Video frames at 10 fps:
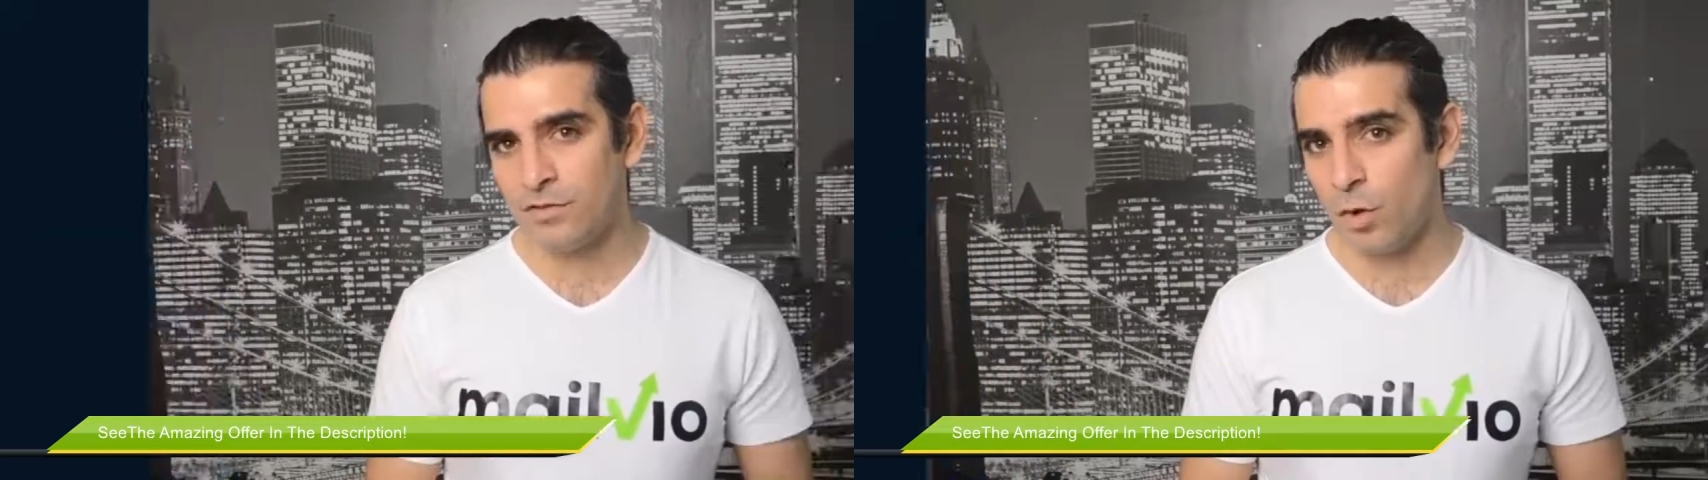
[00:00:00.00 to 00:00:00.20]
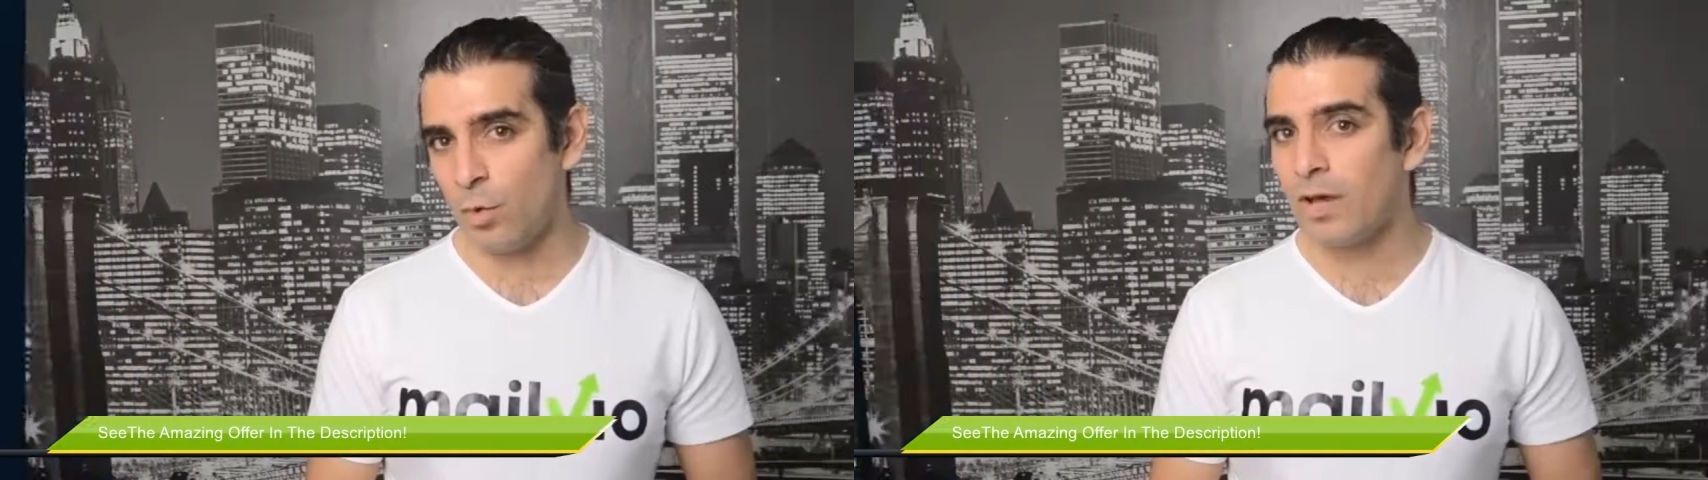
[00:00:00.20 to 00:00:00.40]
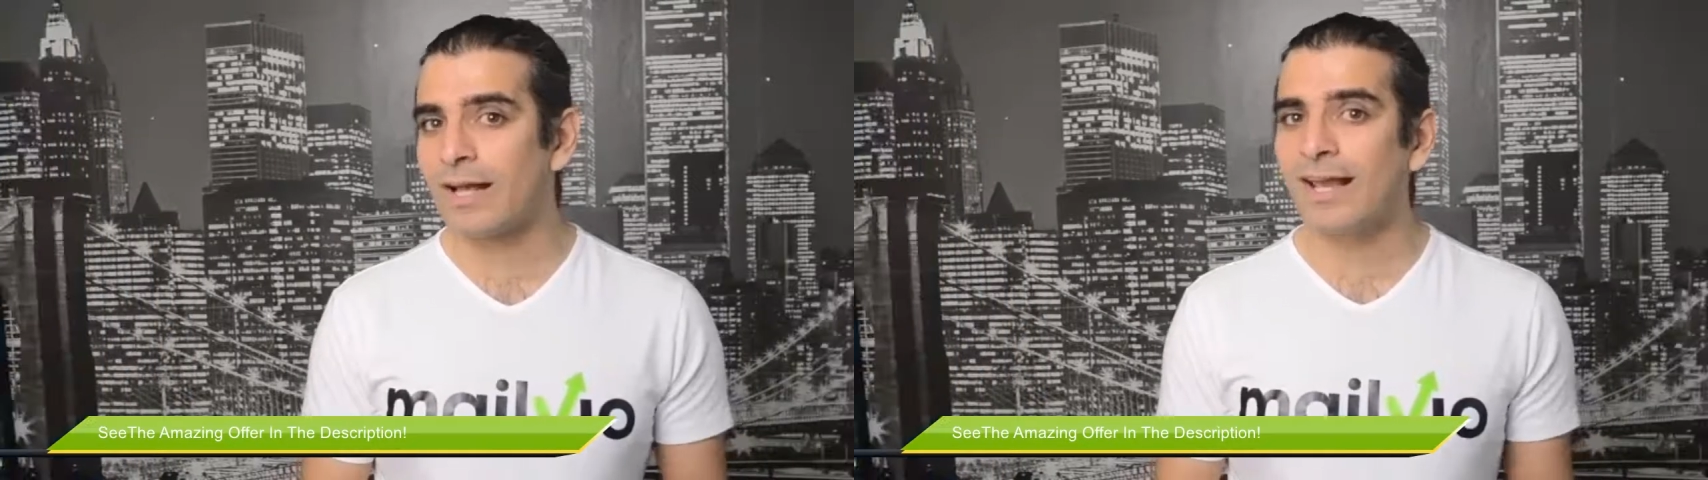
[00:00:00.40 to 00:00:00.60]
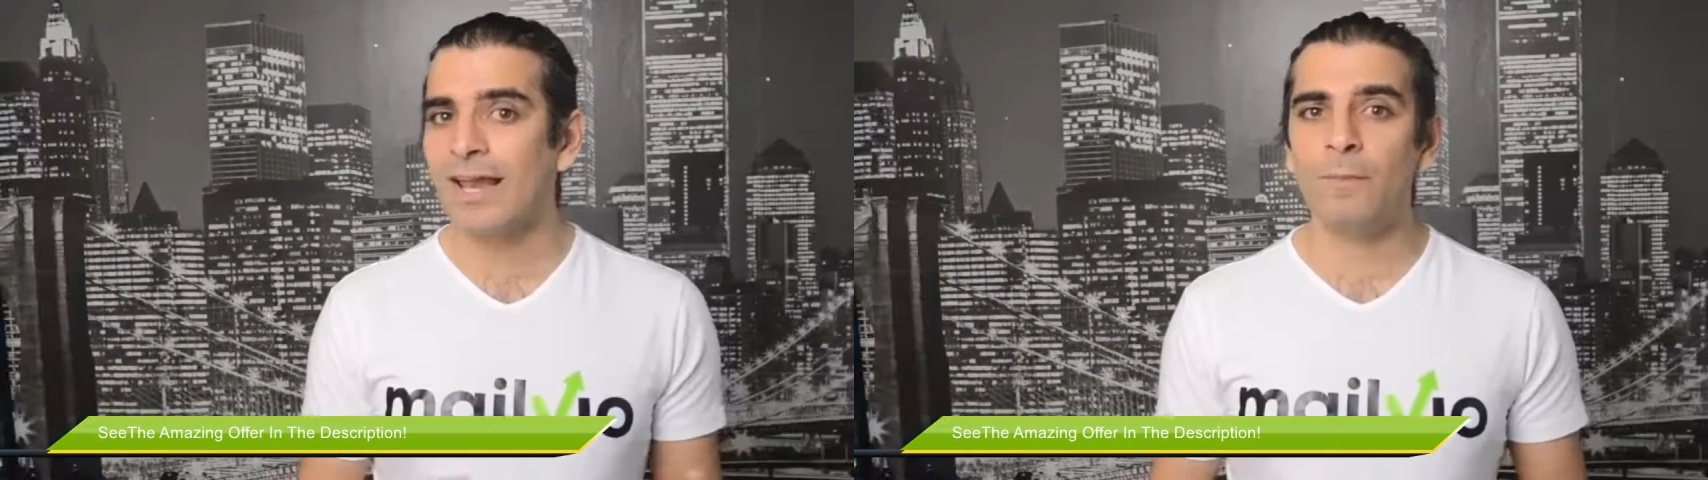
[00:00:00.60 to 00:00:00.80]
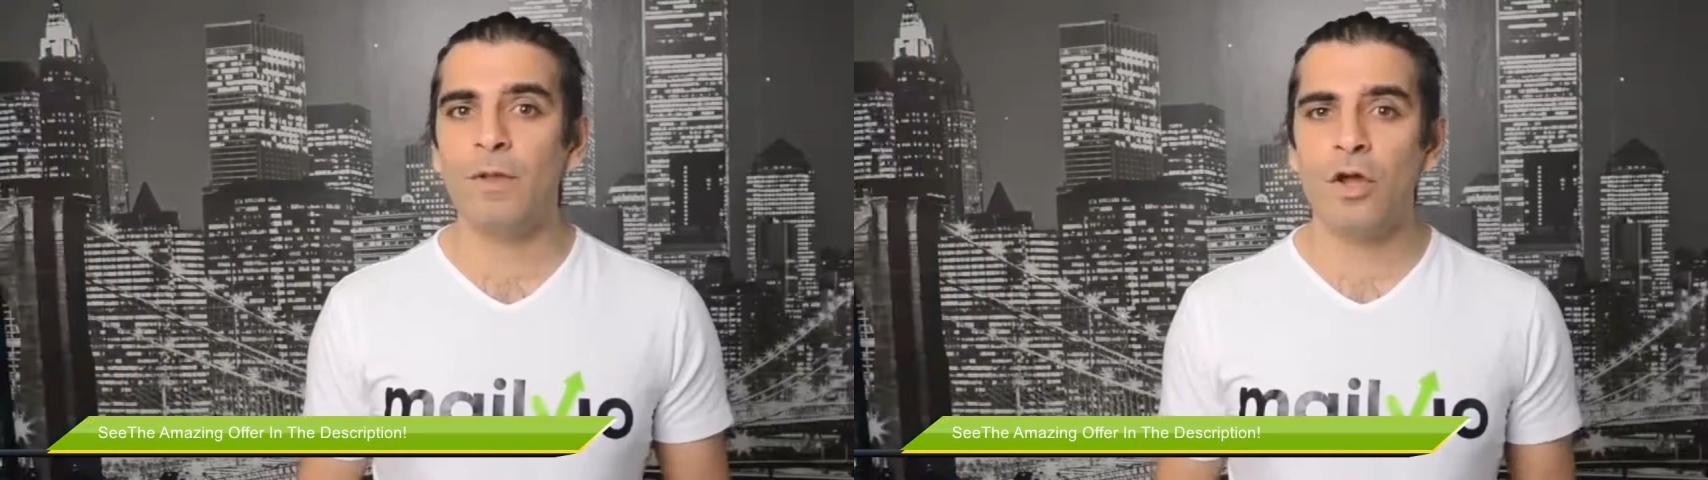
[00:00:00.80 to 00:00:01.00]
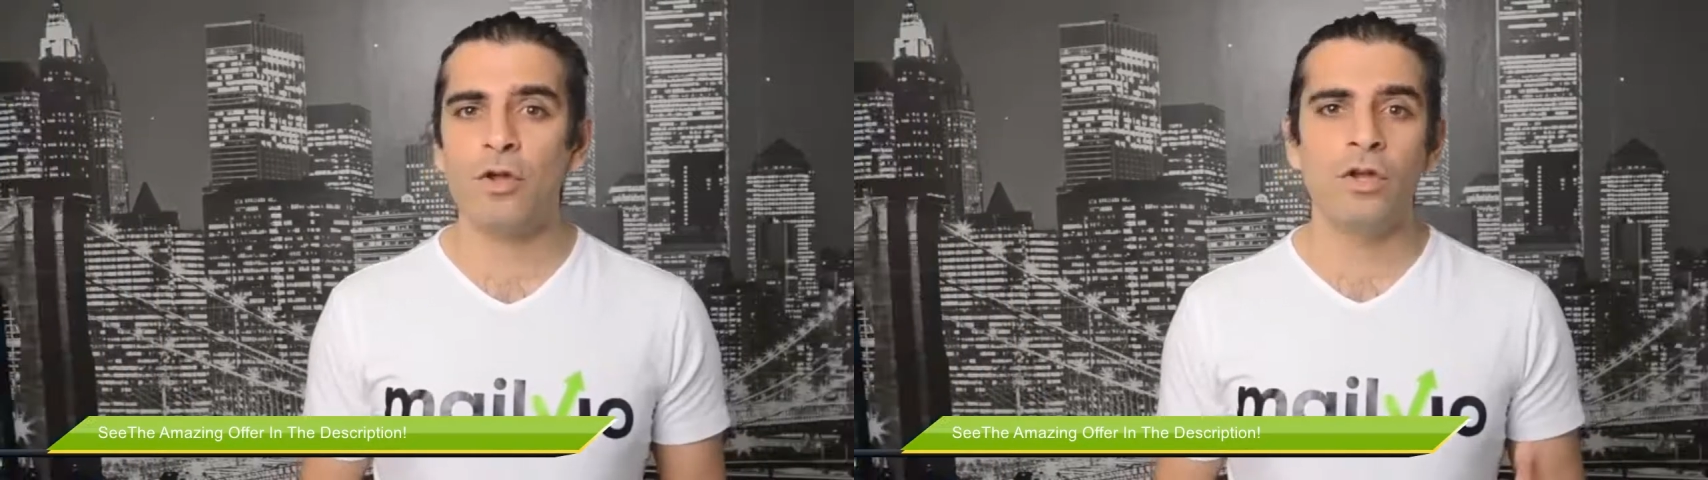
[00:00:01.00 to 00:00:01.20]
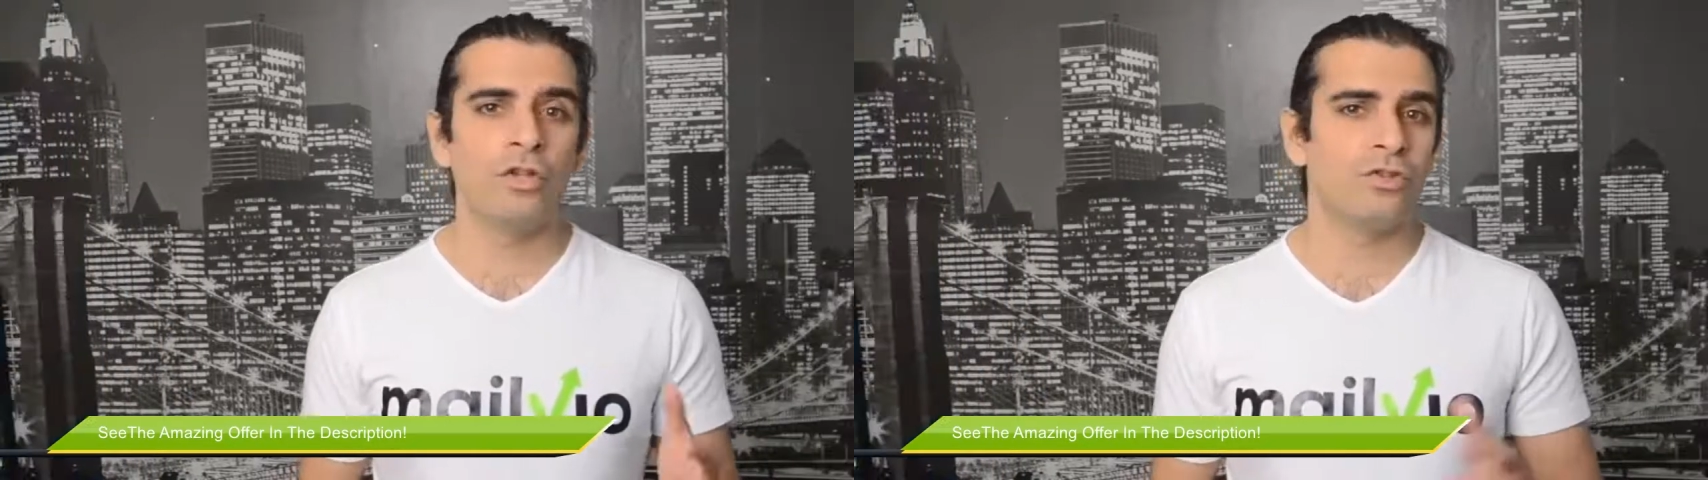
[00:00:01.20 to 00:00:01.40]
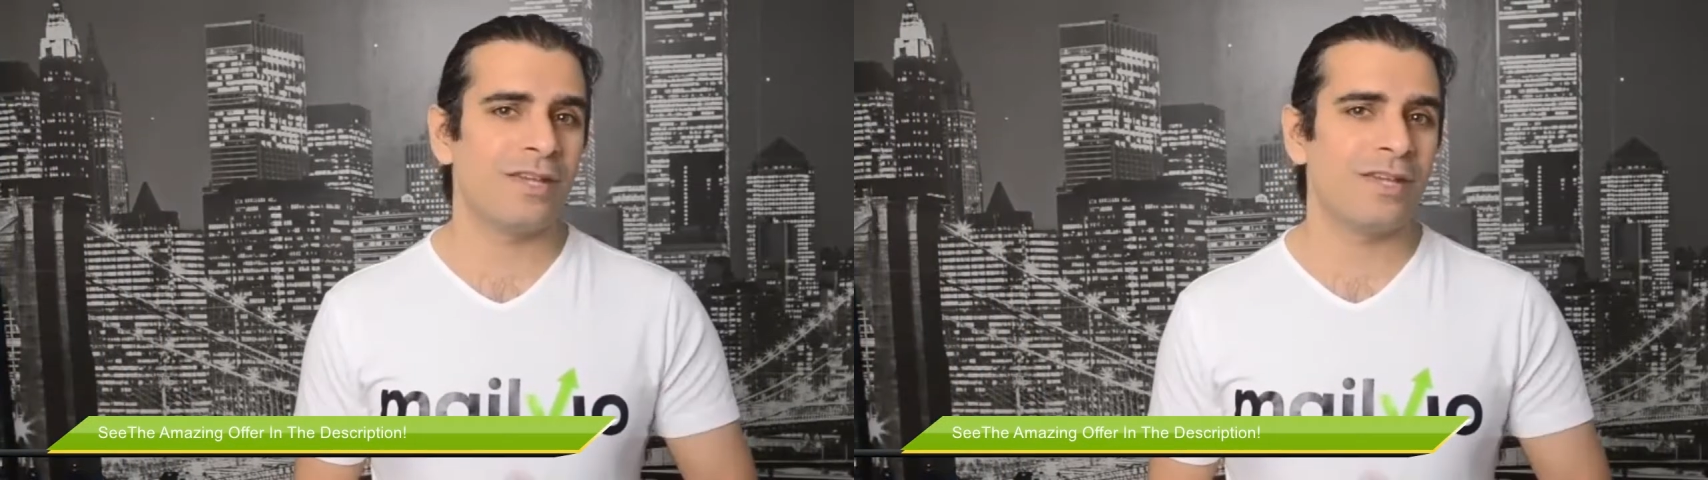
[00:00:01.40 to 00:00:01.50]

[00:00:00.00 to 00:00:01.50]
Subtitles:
So click below